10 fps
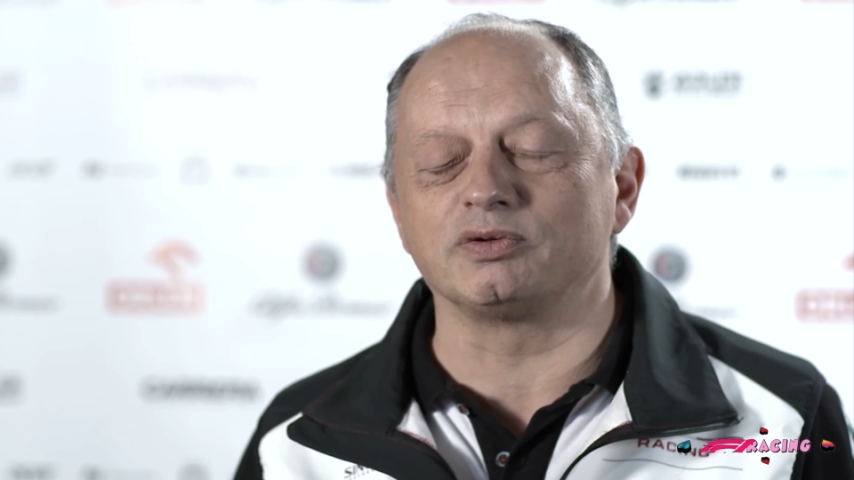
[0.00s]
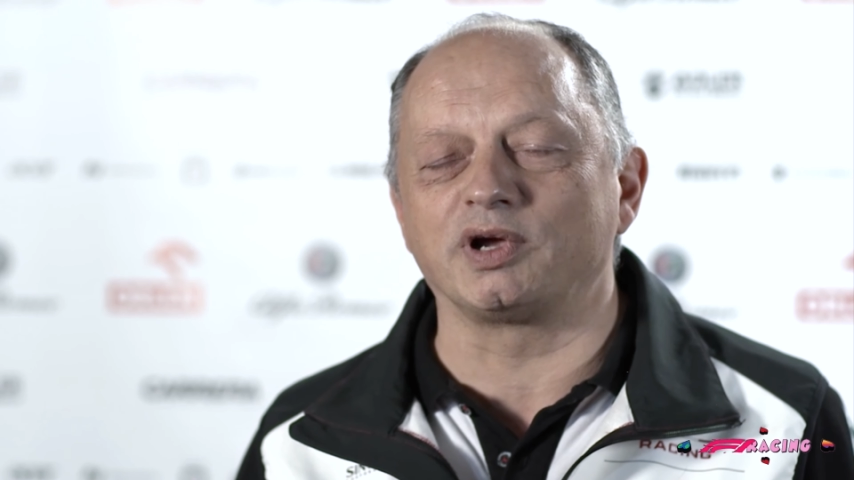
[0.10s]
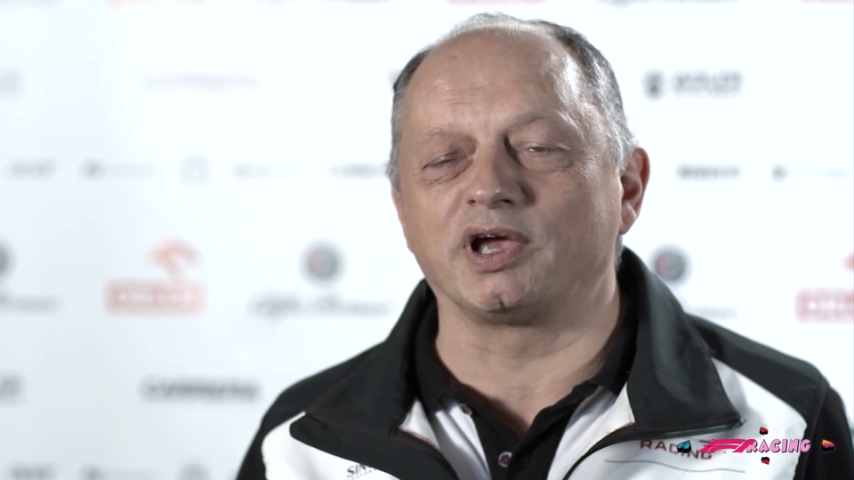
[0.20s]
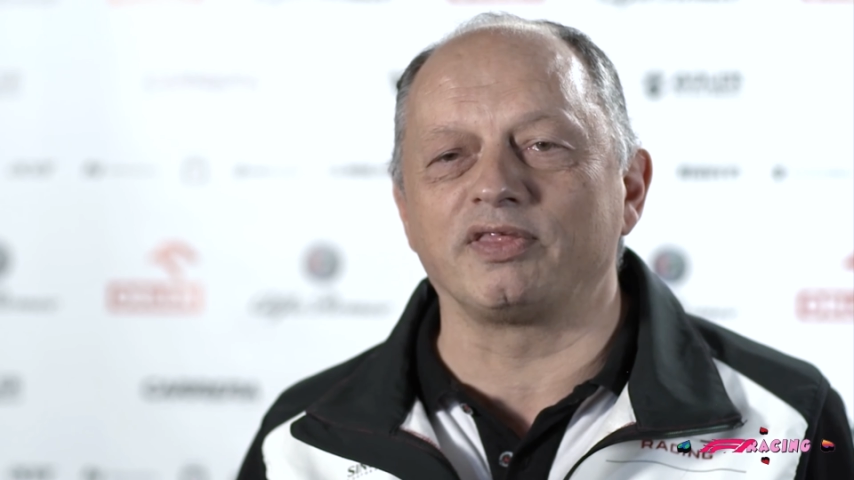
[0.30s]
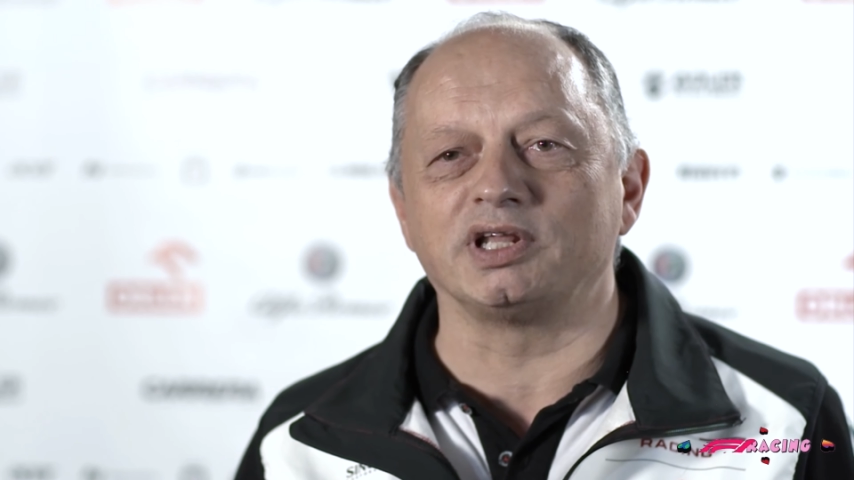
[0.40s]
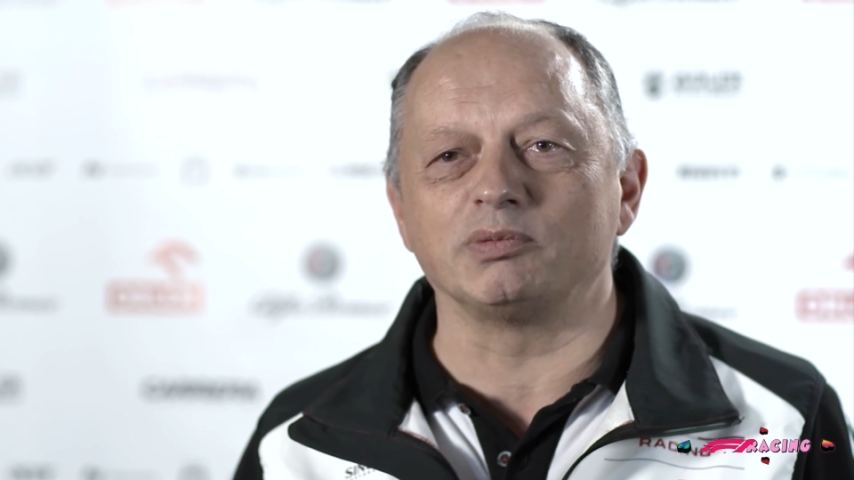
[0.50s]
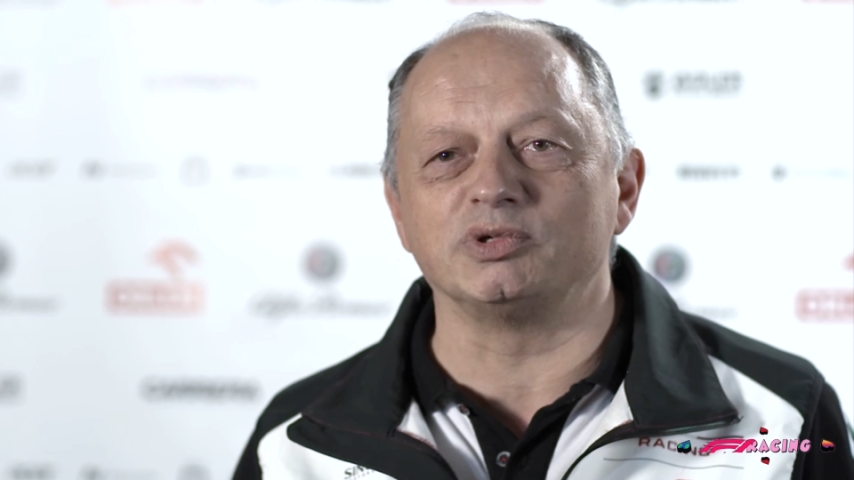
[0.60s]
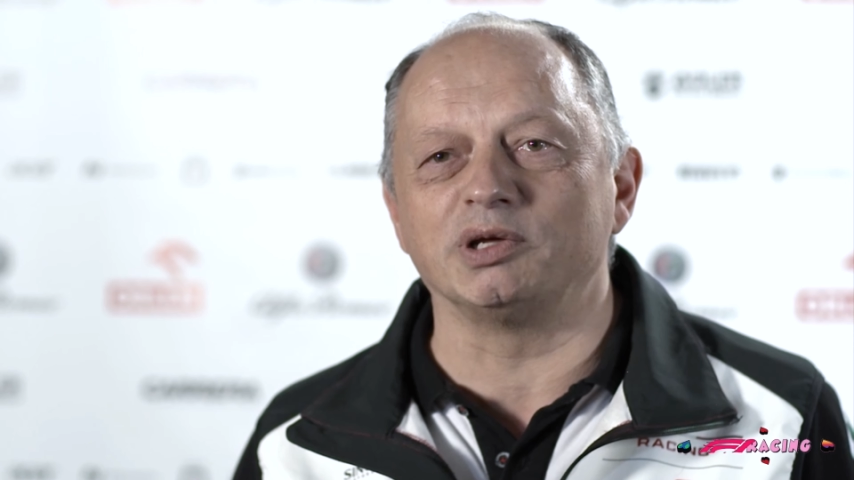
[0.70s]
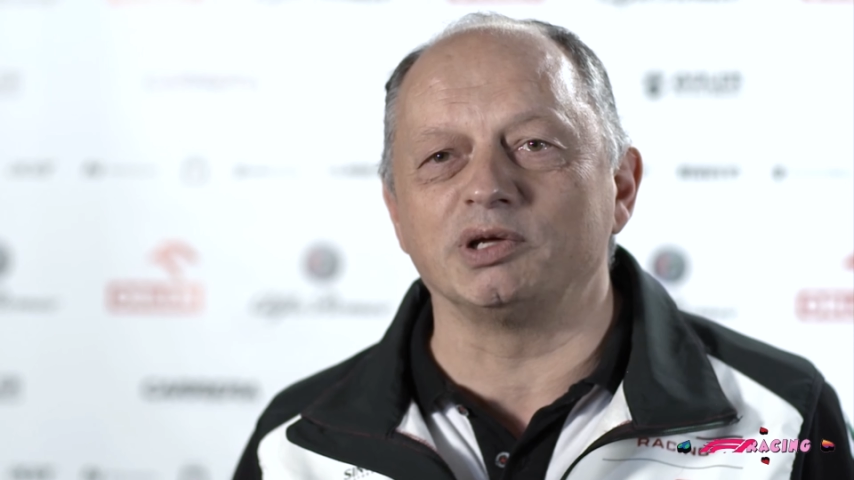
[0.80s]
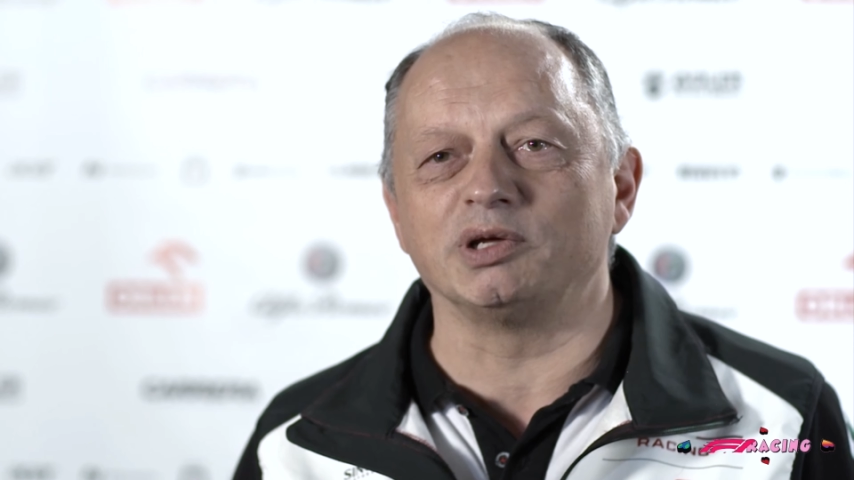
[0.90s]
together in
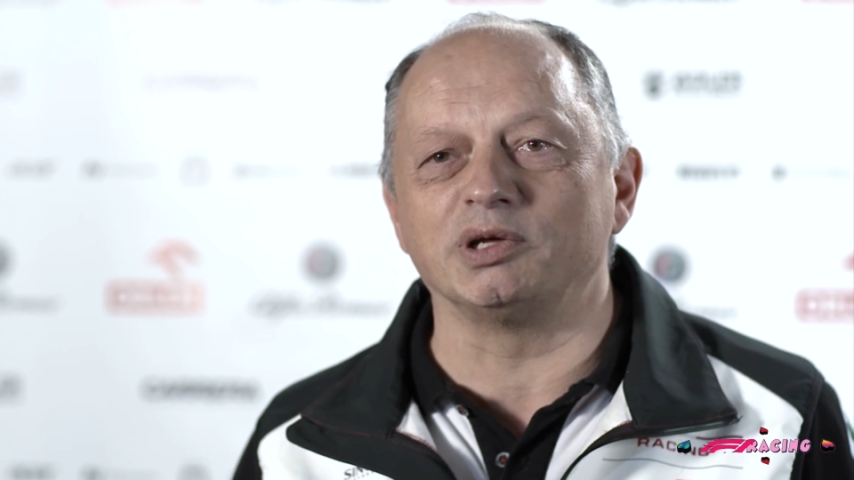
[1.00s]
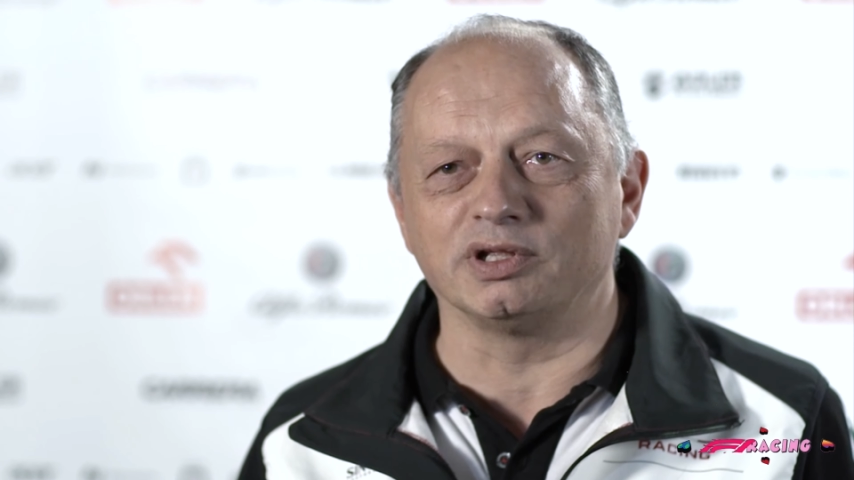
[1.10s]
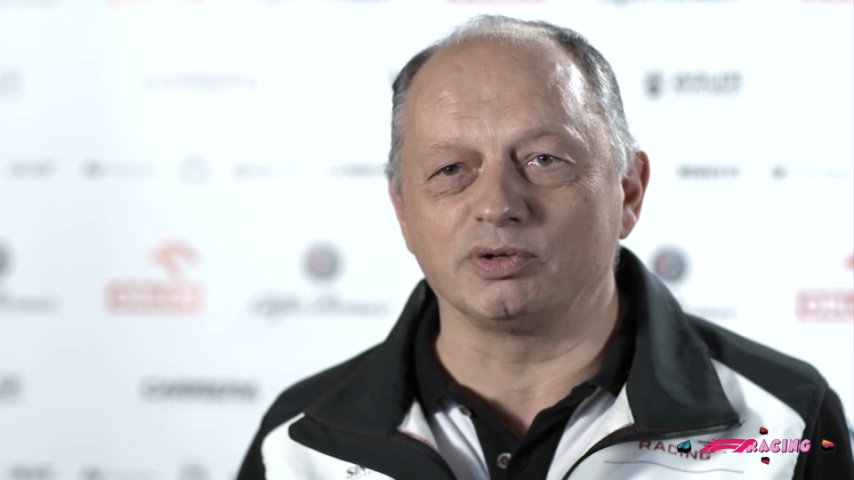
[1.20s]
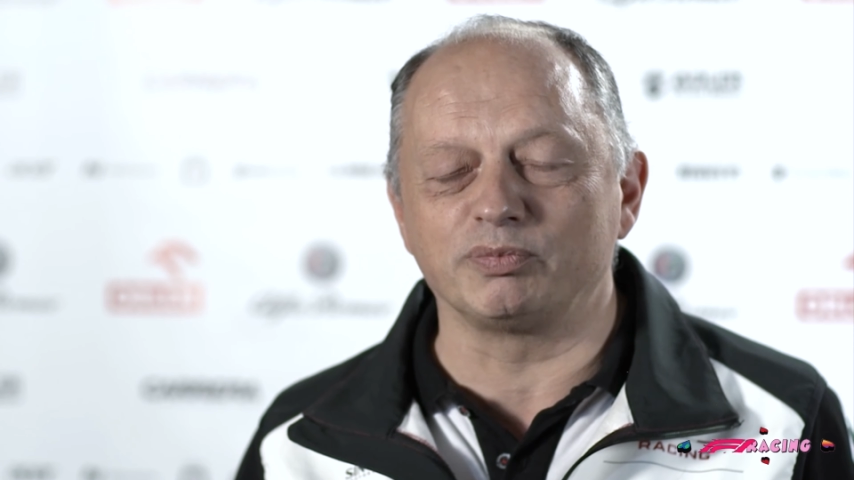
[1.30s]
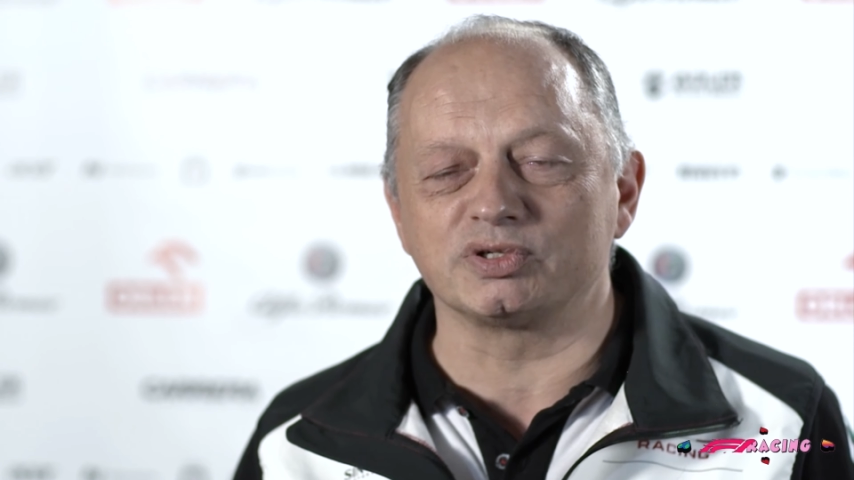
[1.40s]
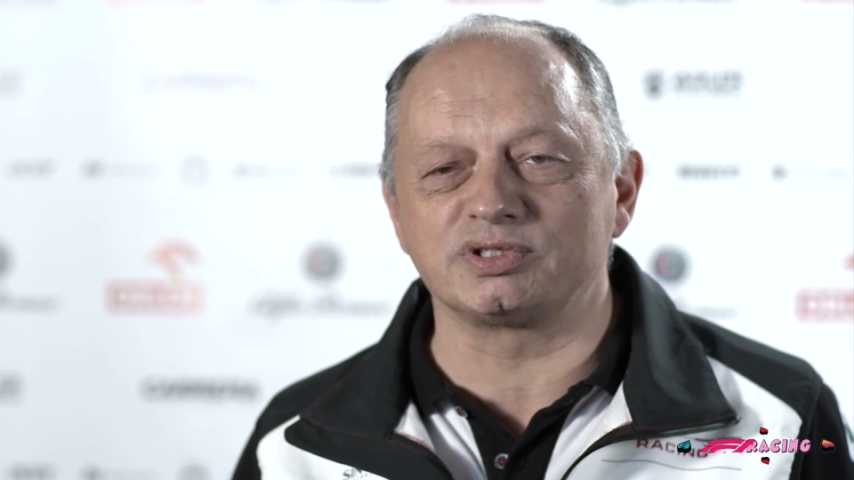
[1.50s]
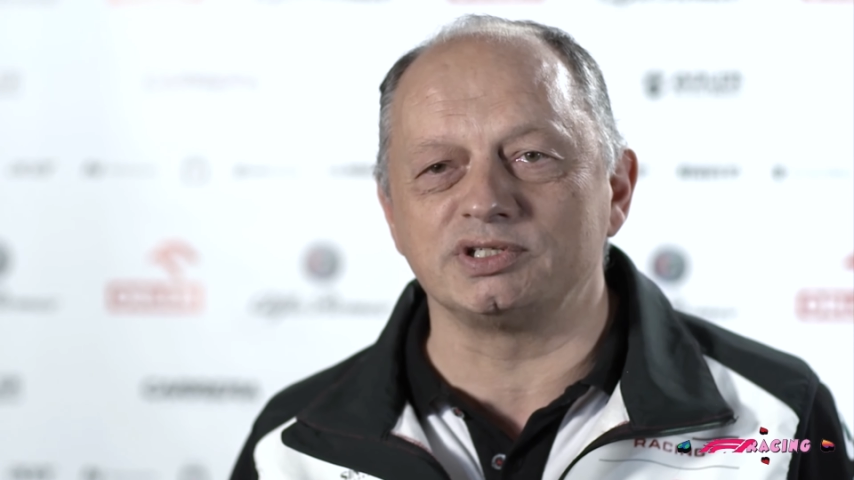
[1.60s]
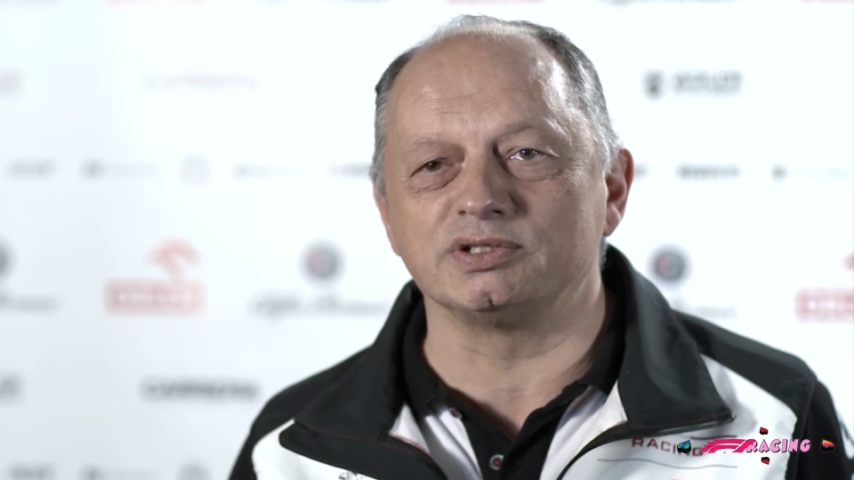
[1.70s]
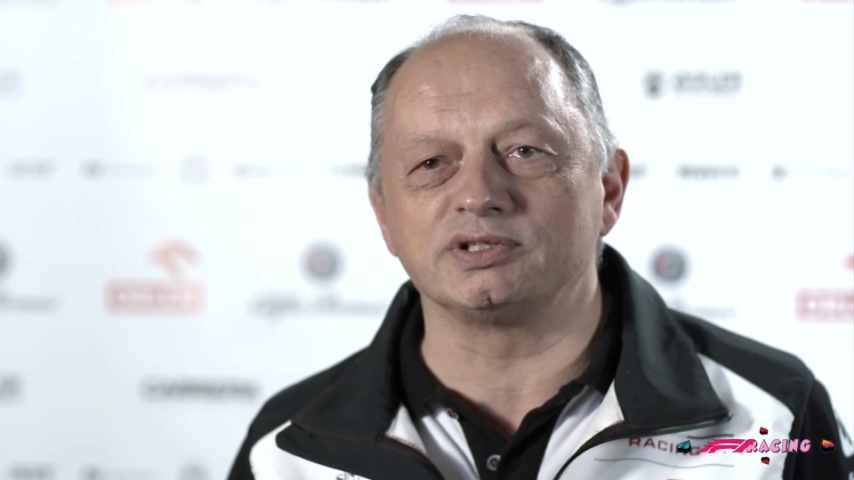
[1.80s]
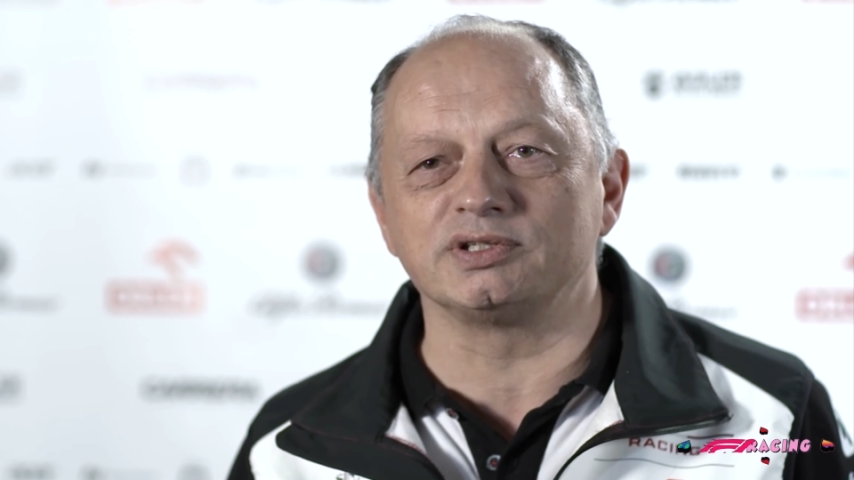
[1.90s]
Abu Dhabi on the
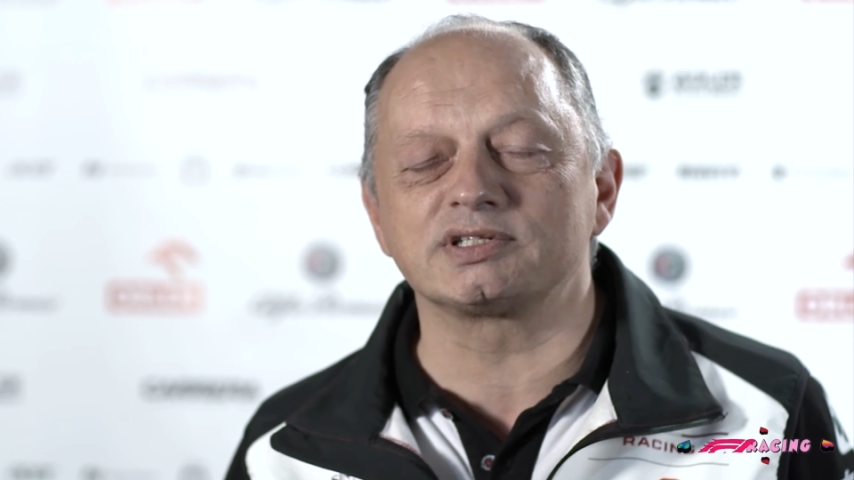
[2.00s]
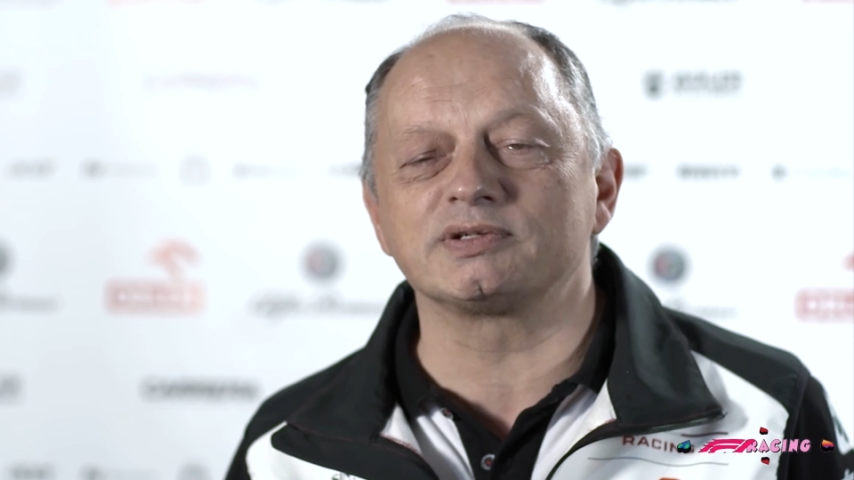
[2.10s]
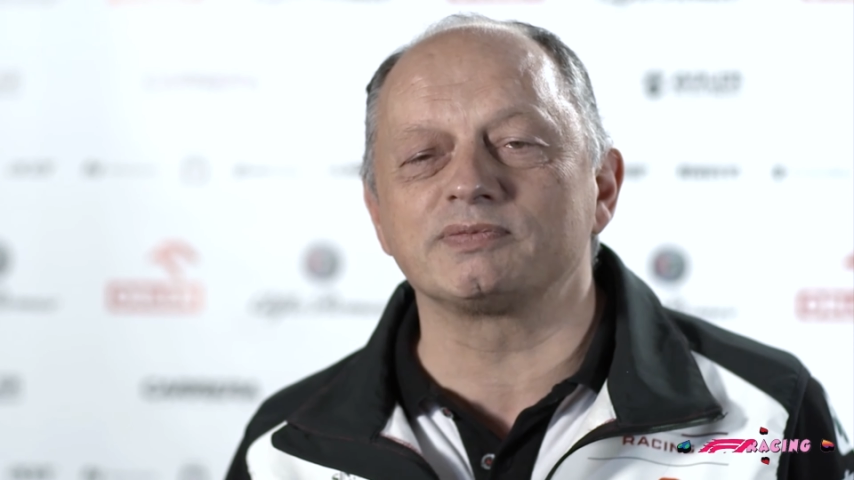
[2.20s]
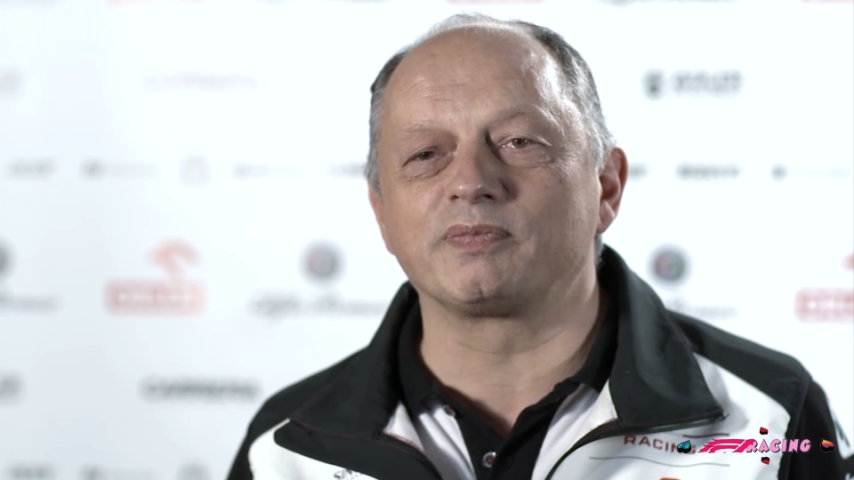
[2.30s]
post-season test.